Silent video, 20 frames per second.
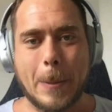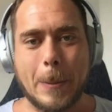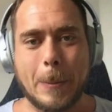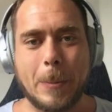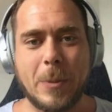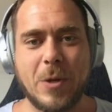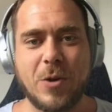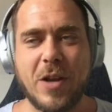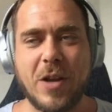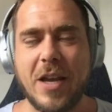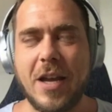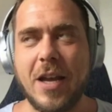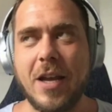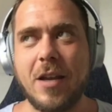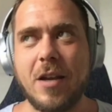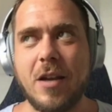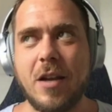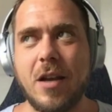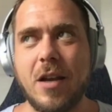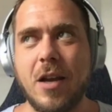
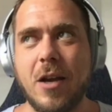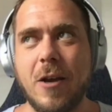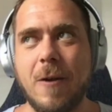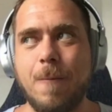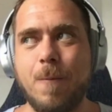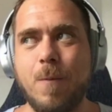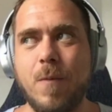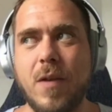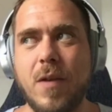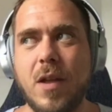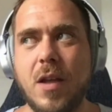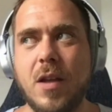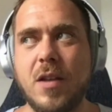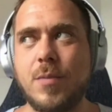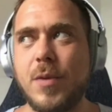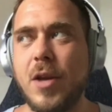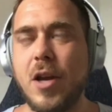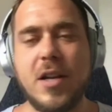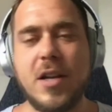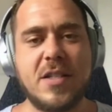Okay. And to
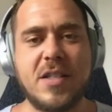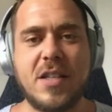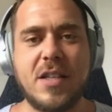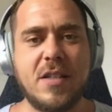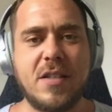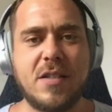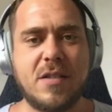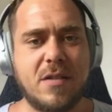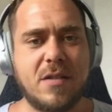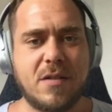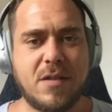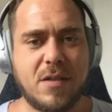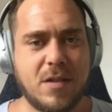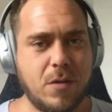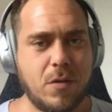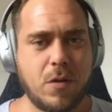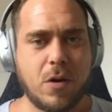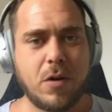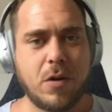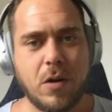be honest, he's
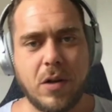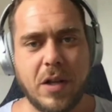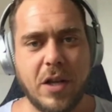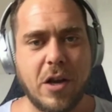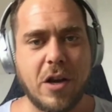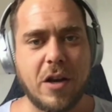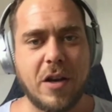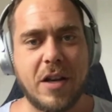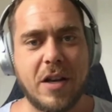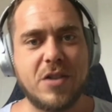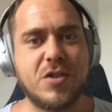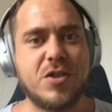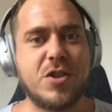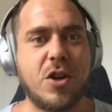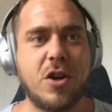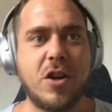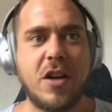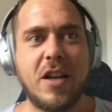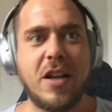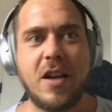still early on in his
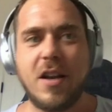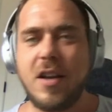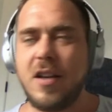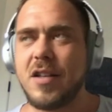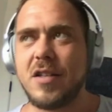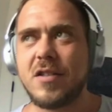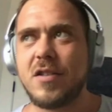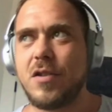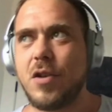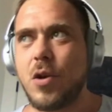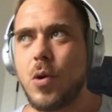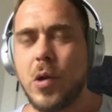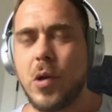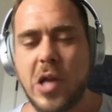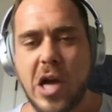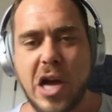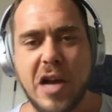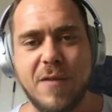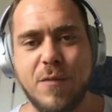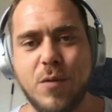journey. He doesn't know a
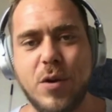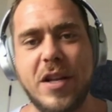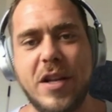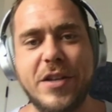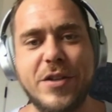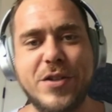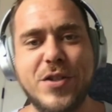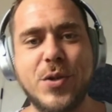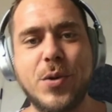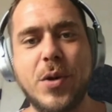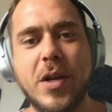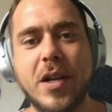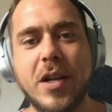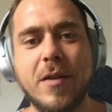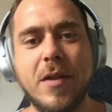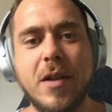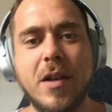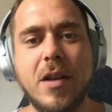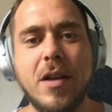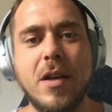lot of what he's doing,
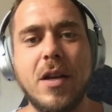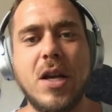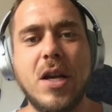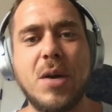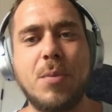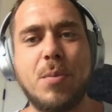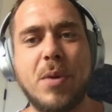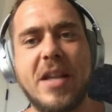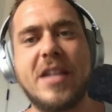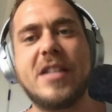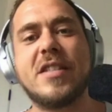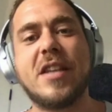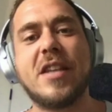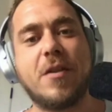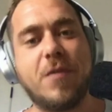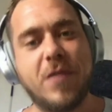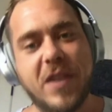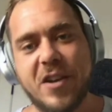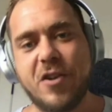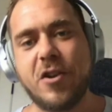but he's like
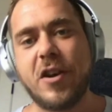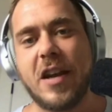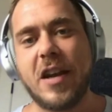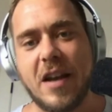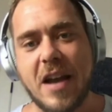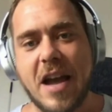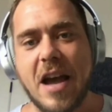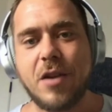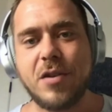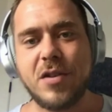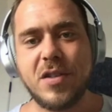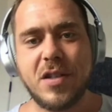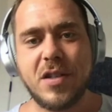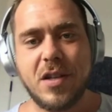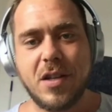figuring it out.